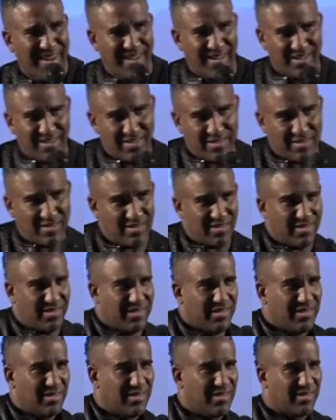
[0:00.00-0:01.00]

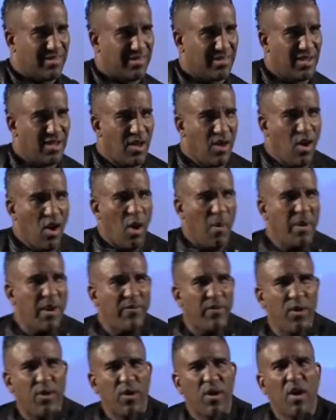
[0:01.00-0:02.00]
else? How many
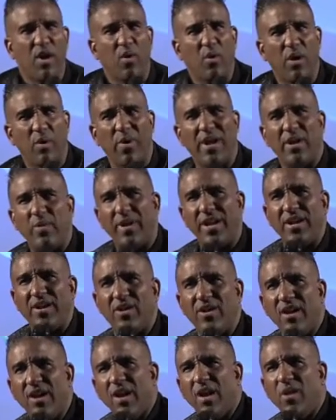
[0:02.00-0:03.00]
of you, when you